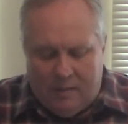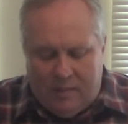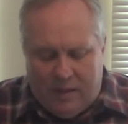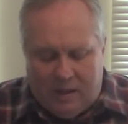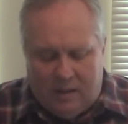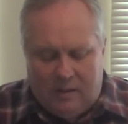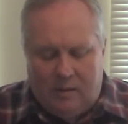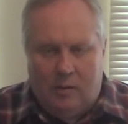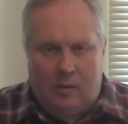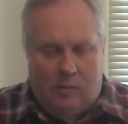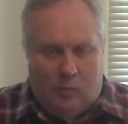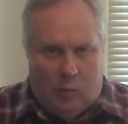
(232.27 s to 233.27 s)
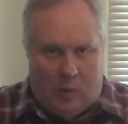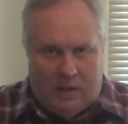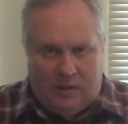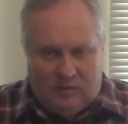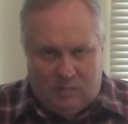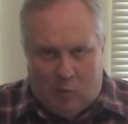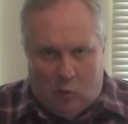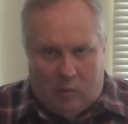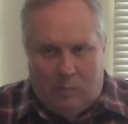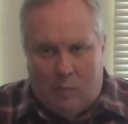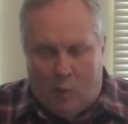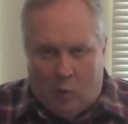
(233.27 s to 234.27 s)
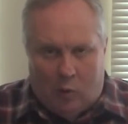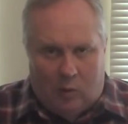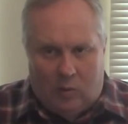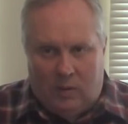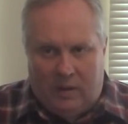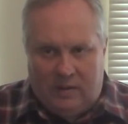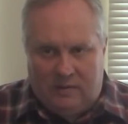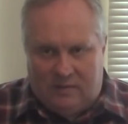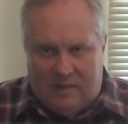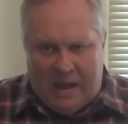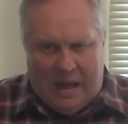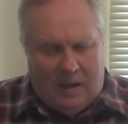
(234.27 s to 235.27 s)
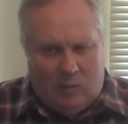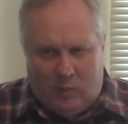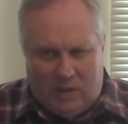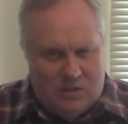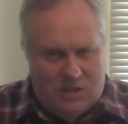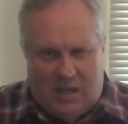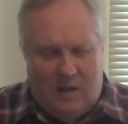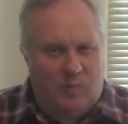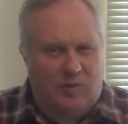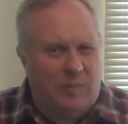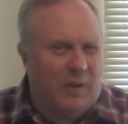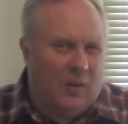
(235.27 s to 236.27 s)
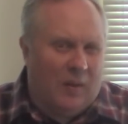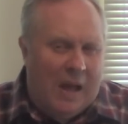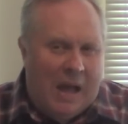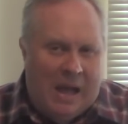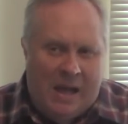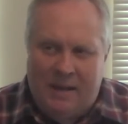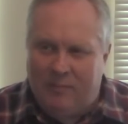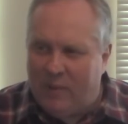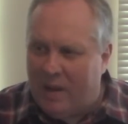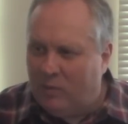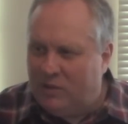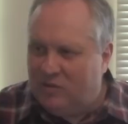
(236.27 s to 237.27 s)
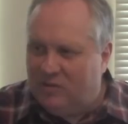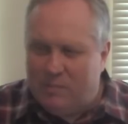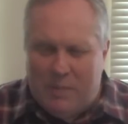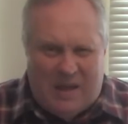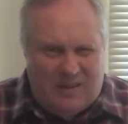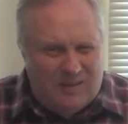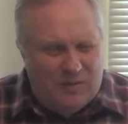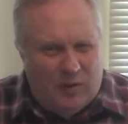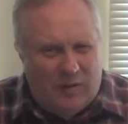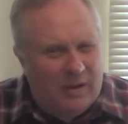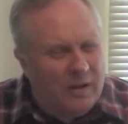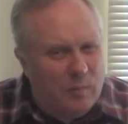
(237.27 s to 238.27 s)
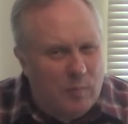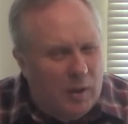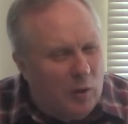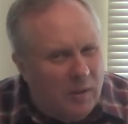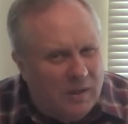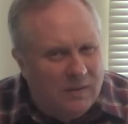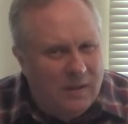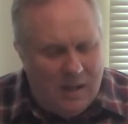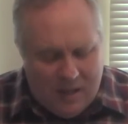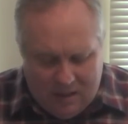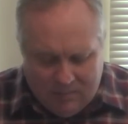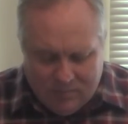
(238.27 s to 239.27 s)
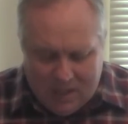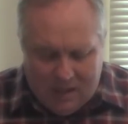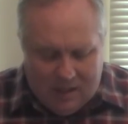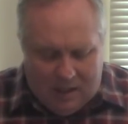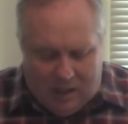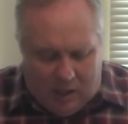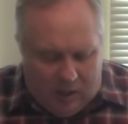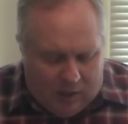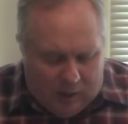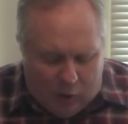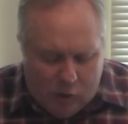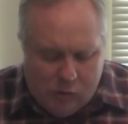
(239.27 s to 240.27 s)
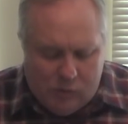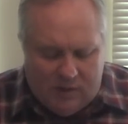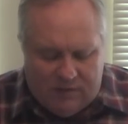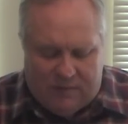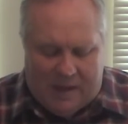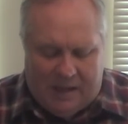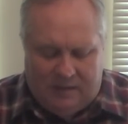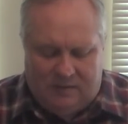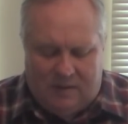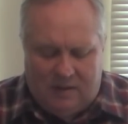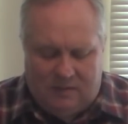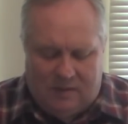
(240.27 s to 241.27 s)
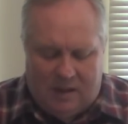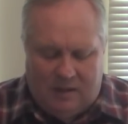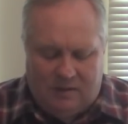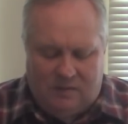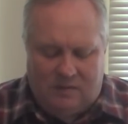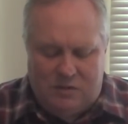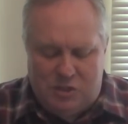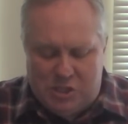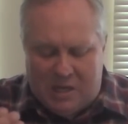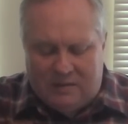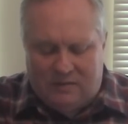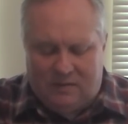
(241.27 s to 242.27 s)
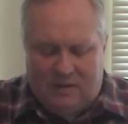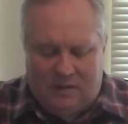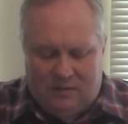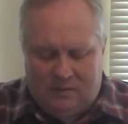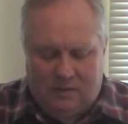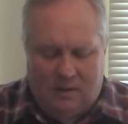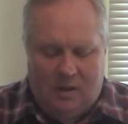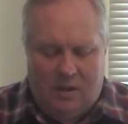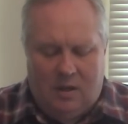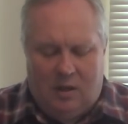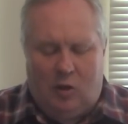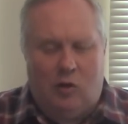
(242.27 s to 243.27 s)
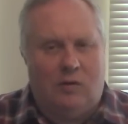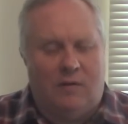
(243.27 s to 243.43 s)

then what is more Moral is that which keeps me alive, that which is best for the community, uh, who defines these things? Justice. Who